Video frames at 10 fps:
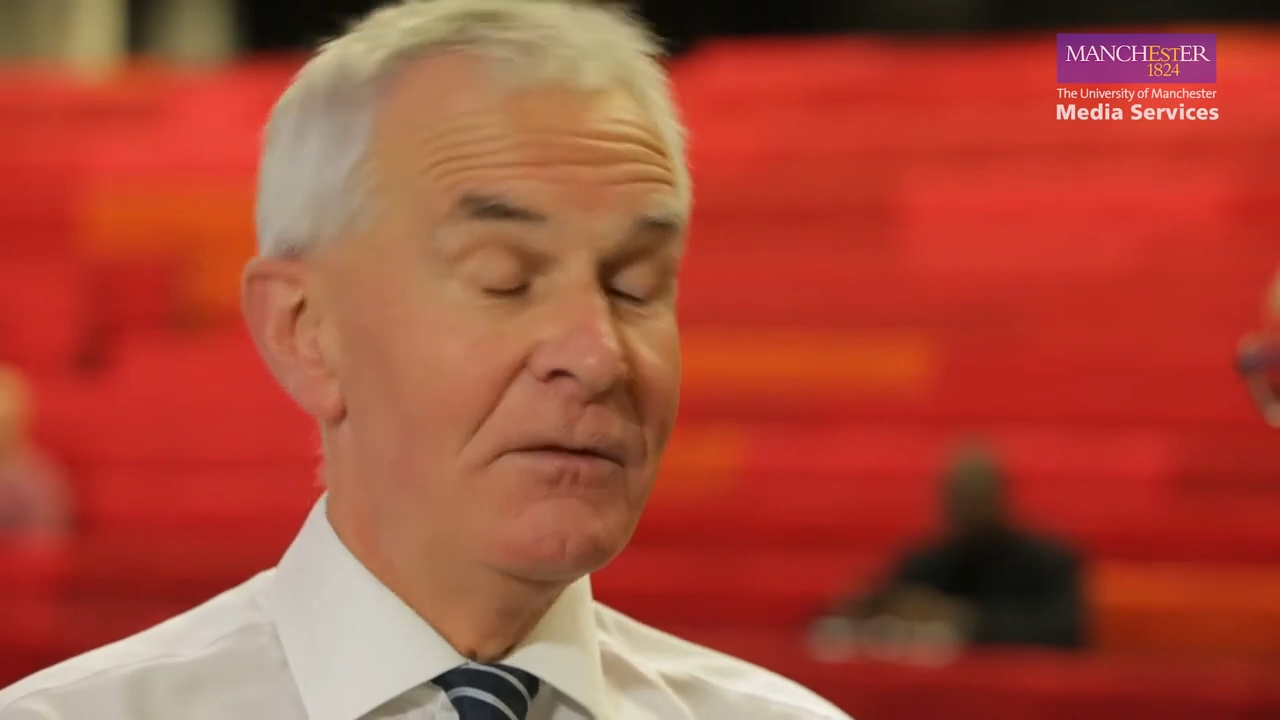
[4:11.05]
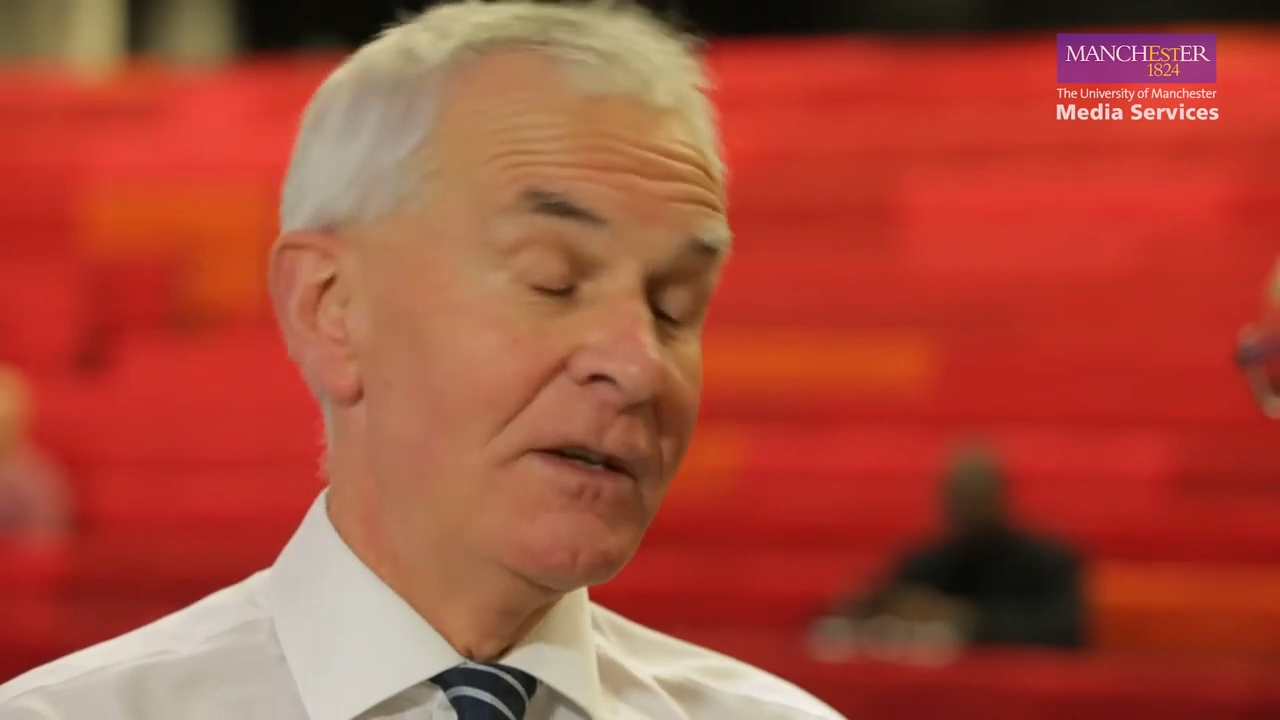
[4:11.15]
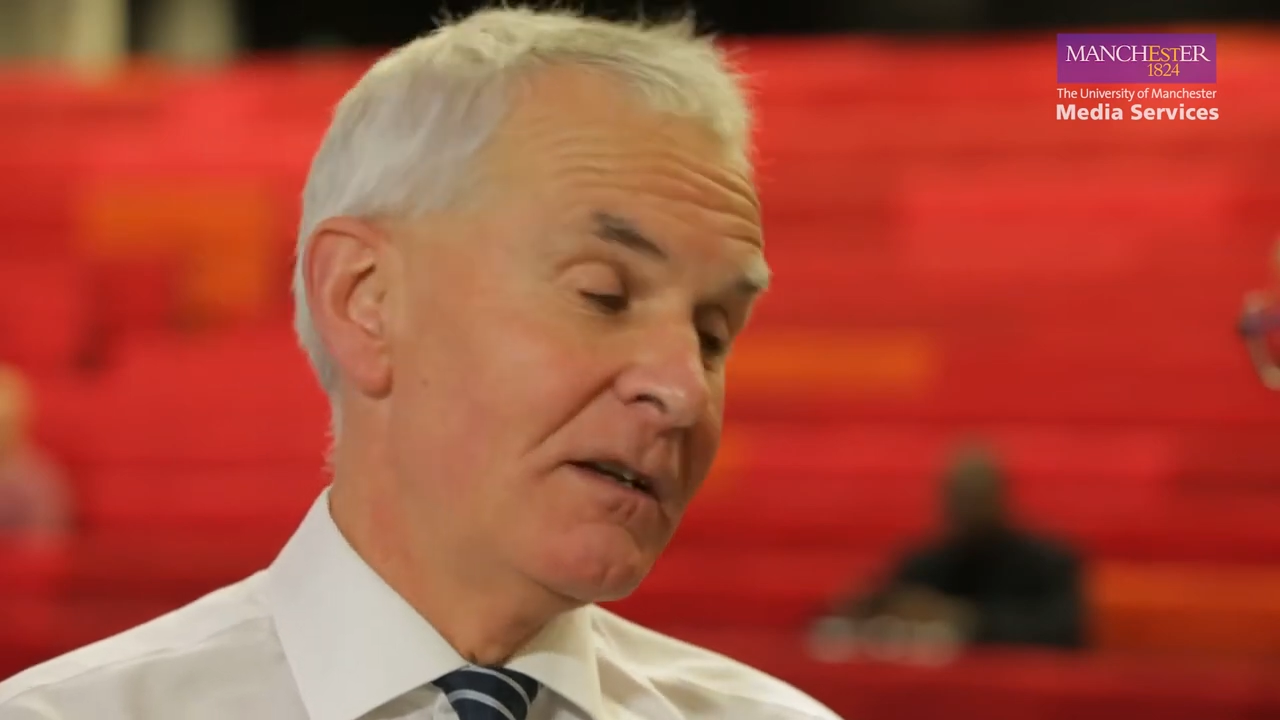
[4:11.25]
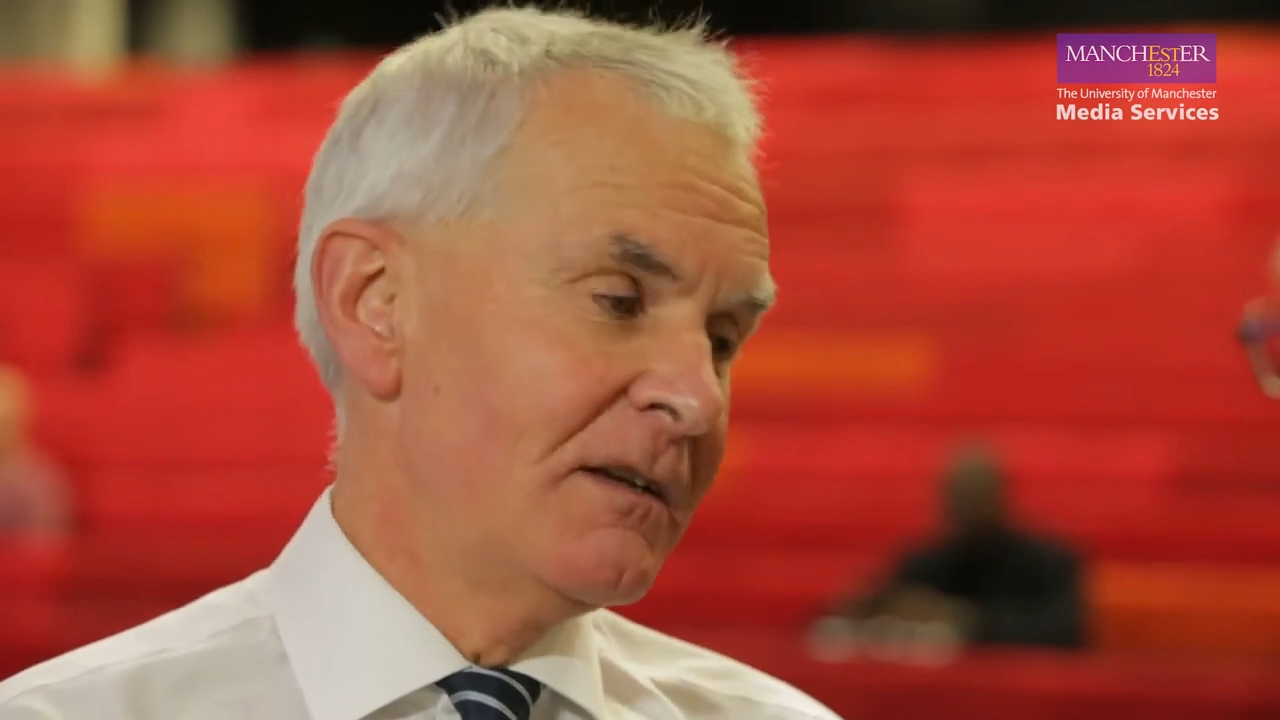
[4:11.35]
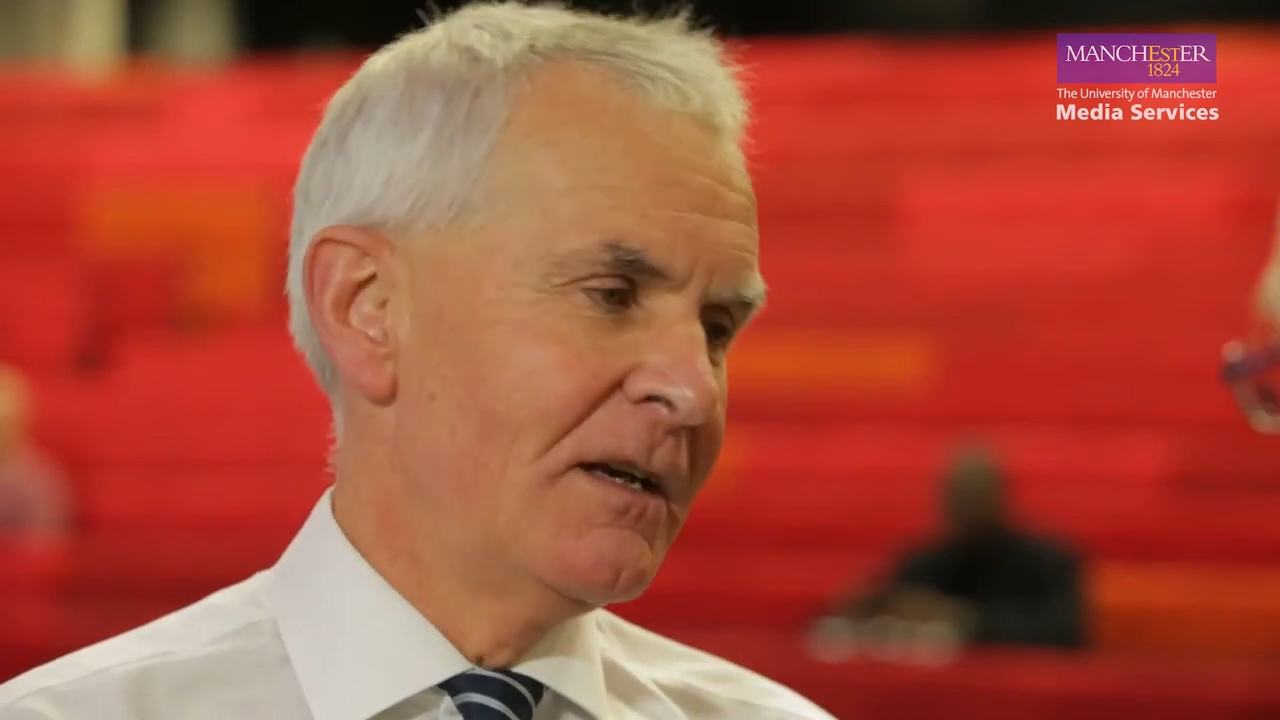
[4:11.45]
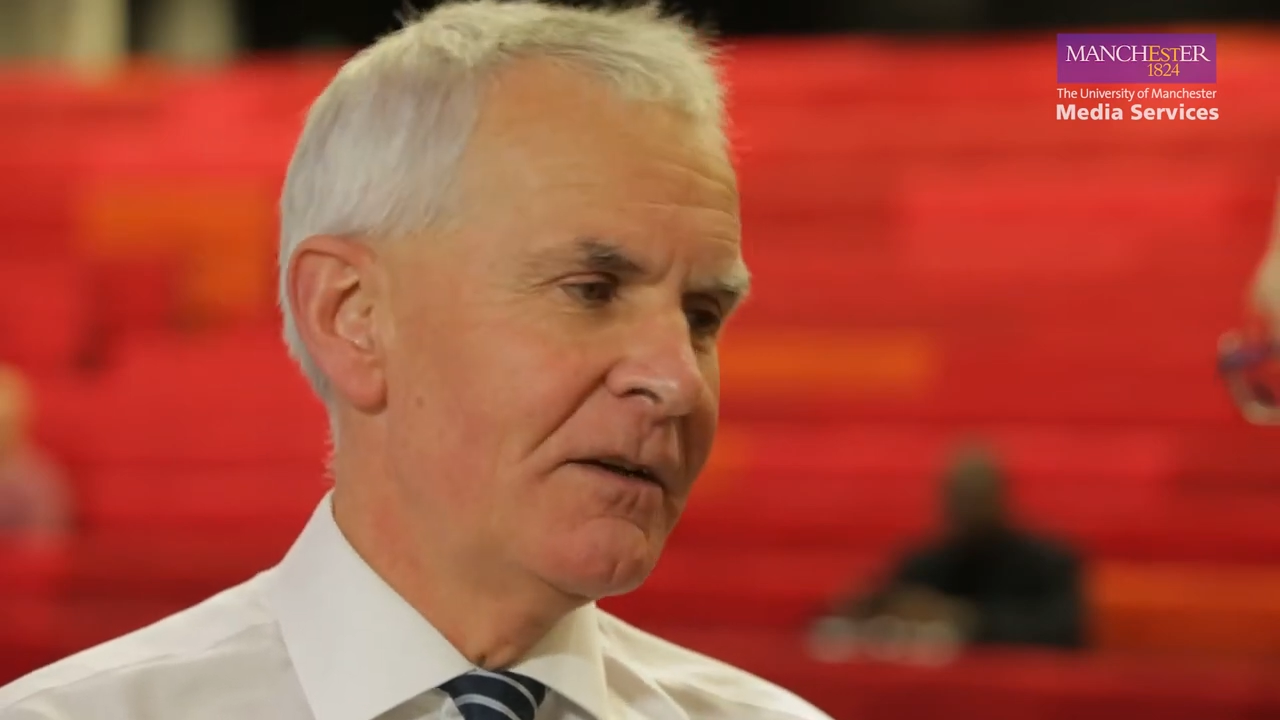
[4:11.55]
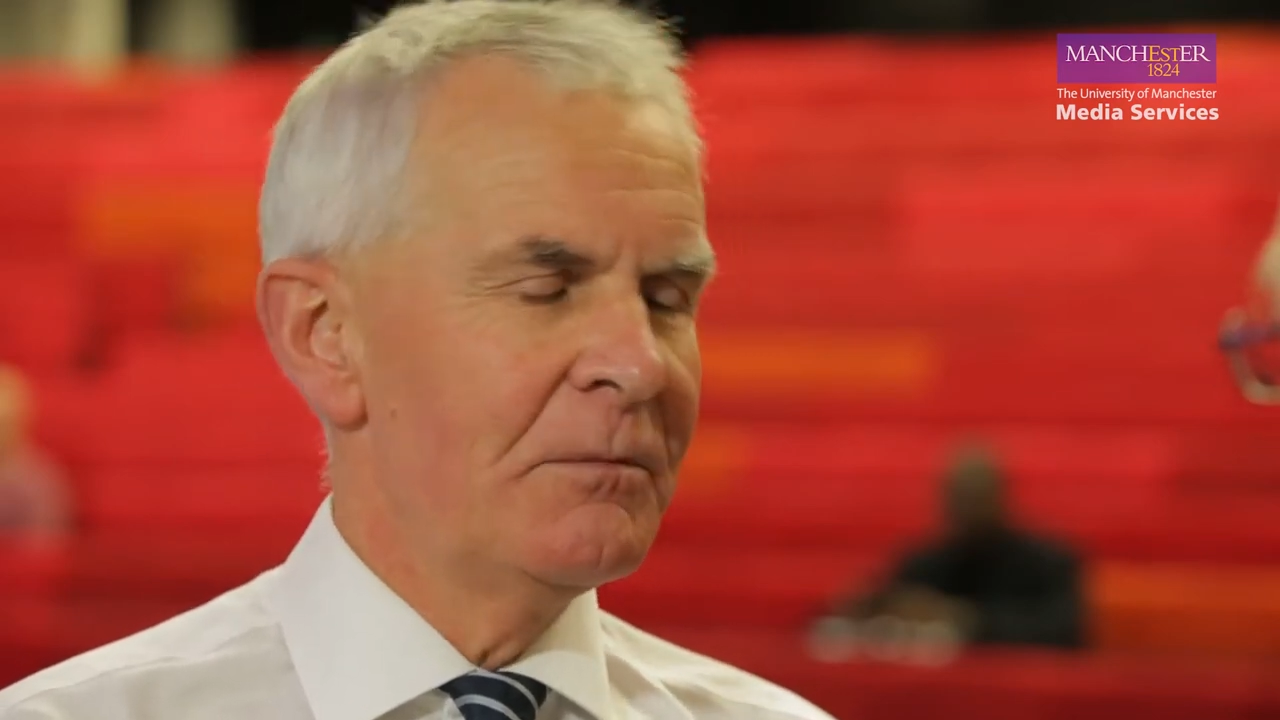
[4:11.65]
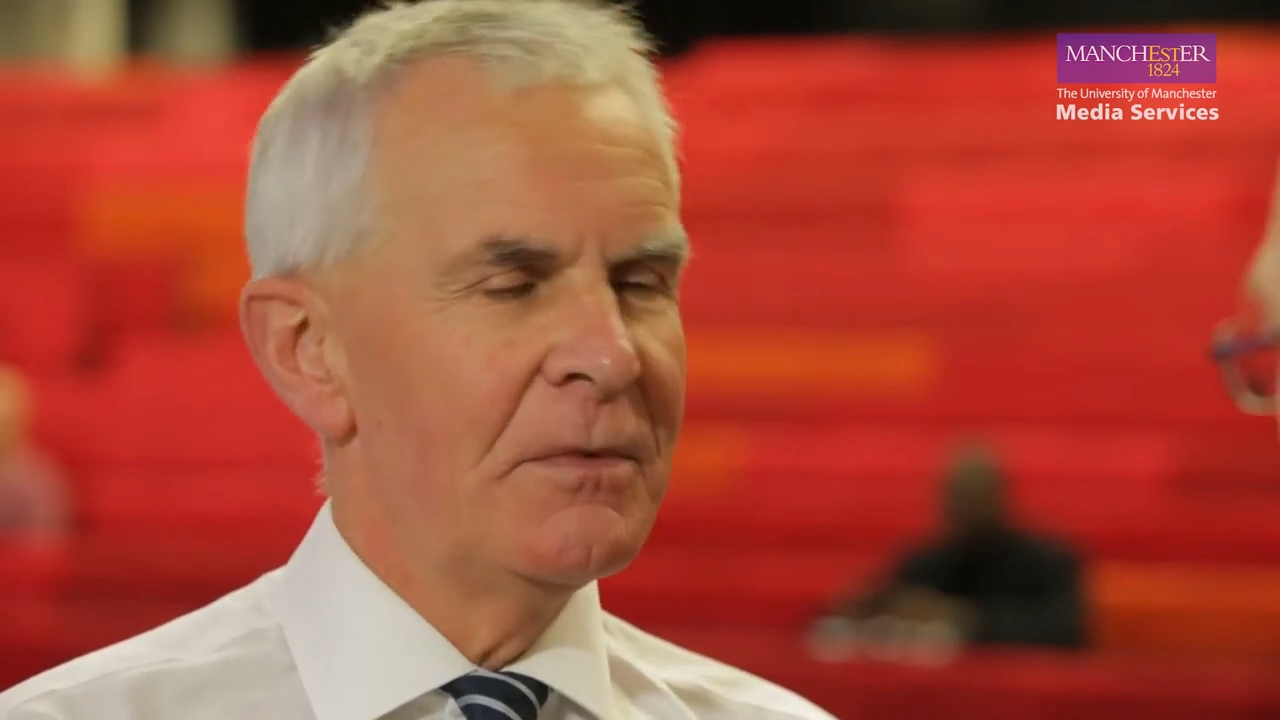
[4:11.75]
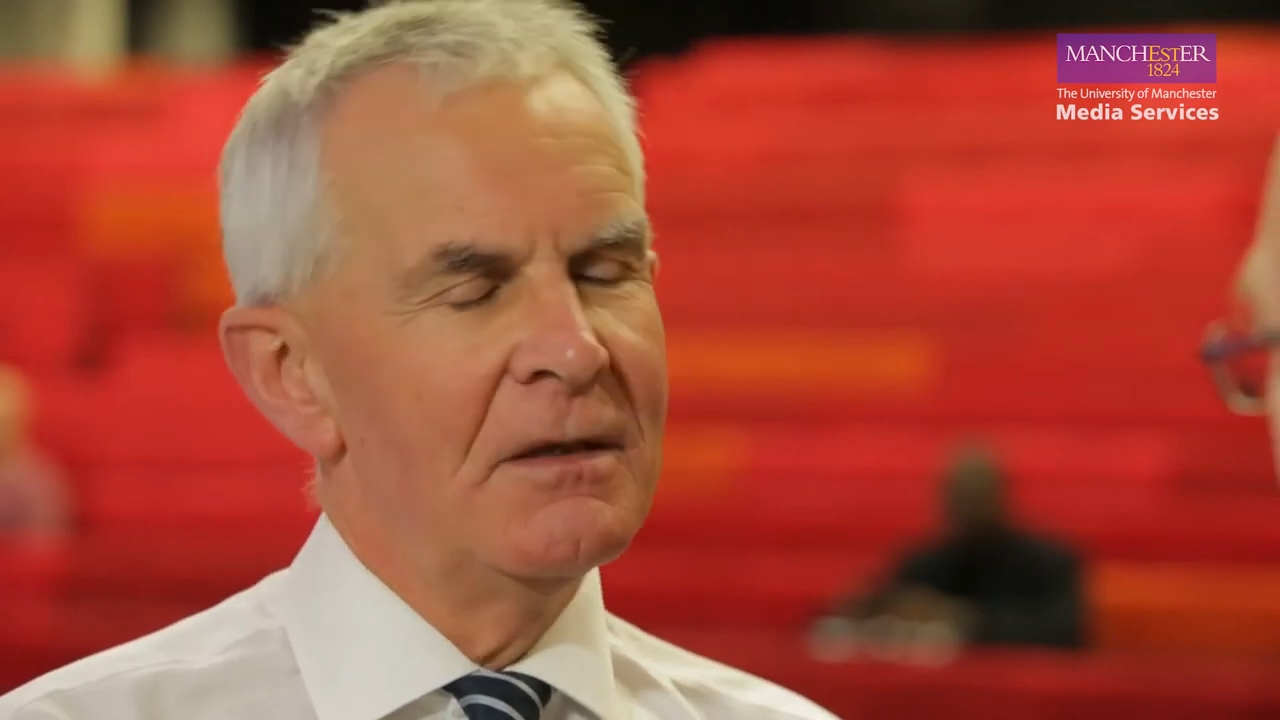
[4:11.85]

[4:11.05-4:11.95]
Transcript: even, you know,